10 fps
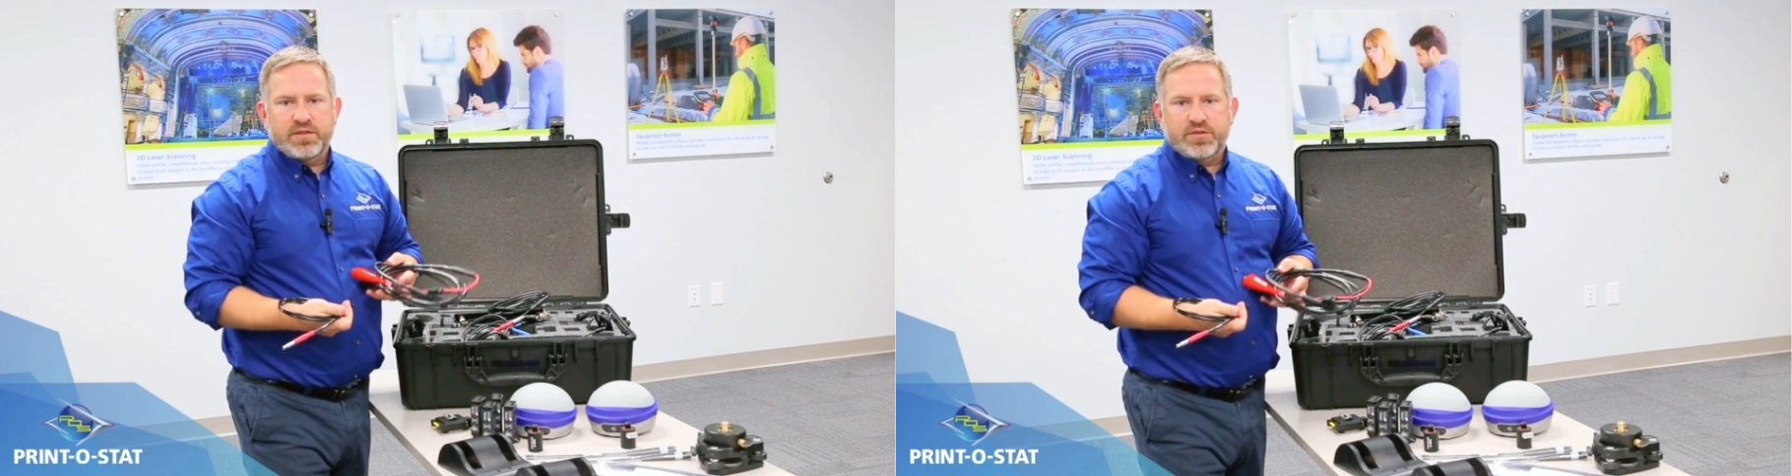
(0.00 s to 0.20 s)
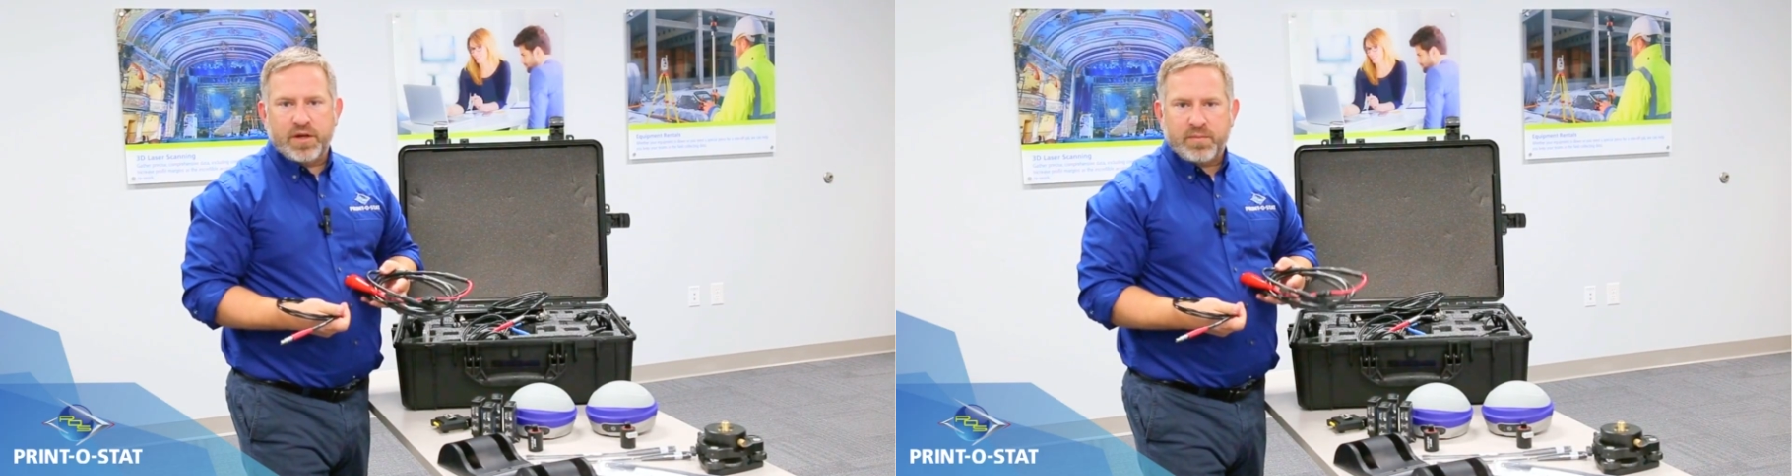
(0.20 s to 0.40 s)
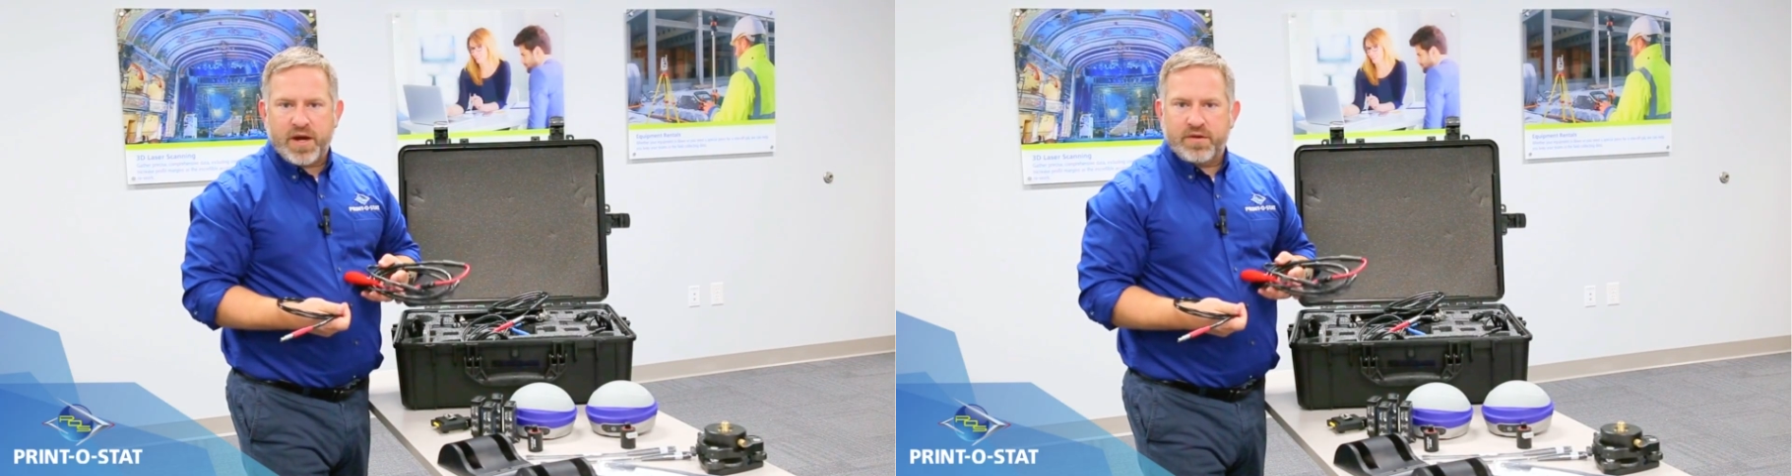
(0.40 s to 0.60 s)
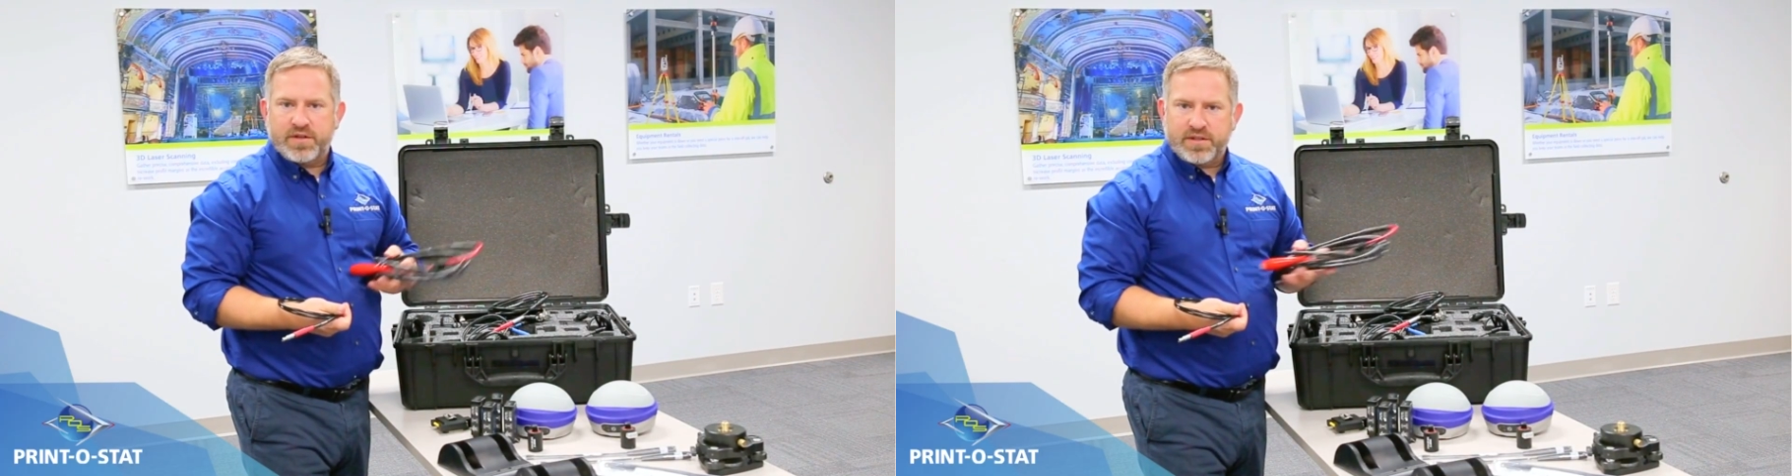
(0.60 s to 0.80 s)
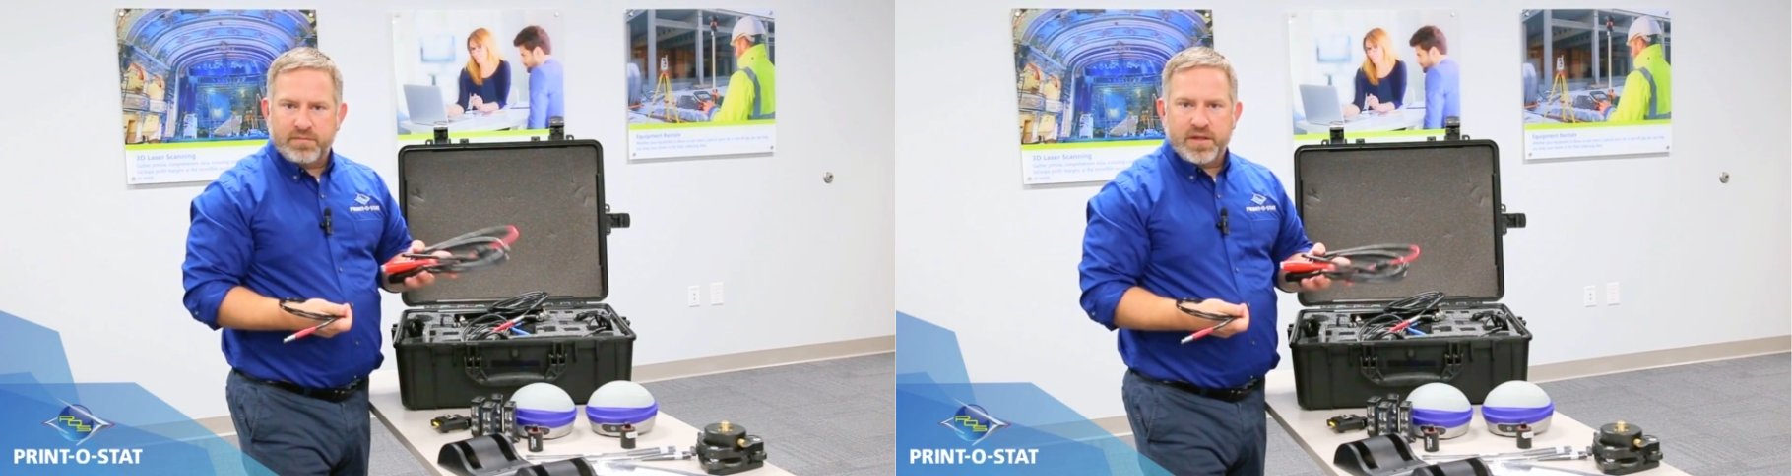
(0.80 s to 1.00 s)
the truck
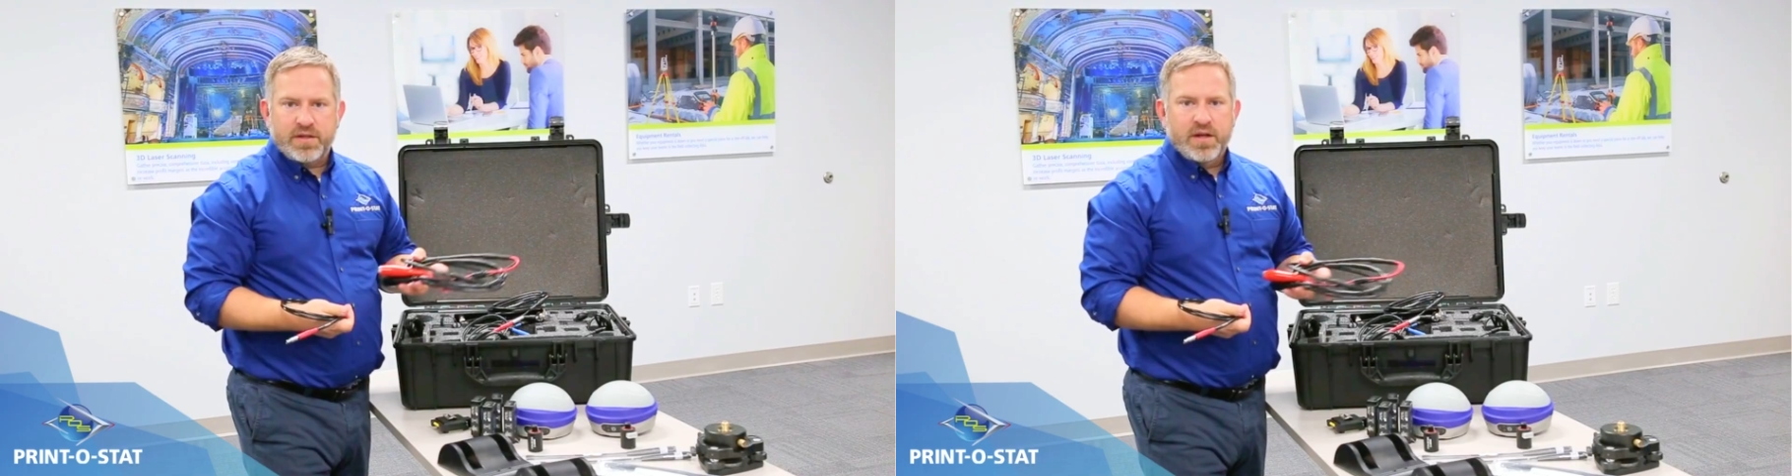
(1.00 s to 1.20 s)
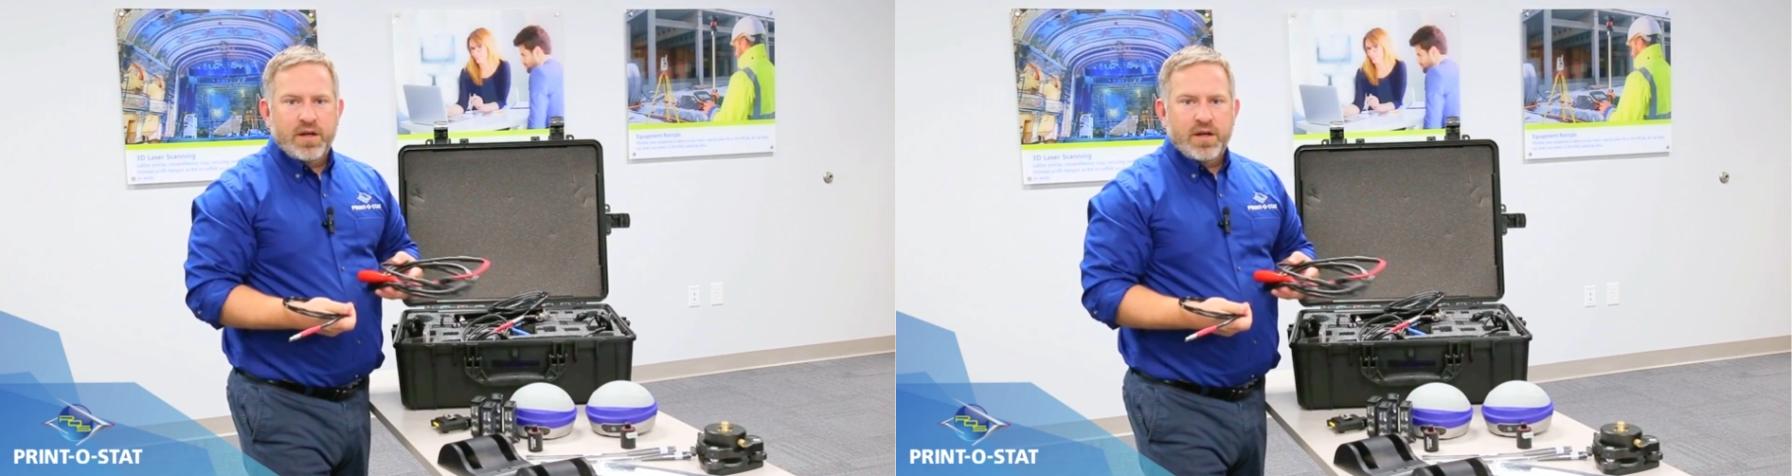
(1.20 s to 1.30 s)
battery, something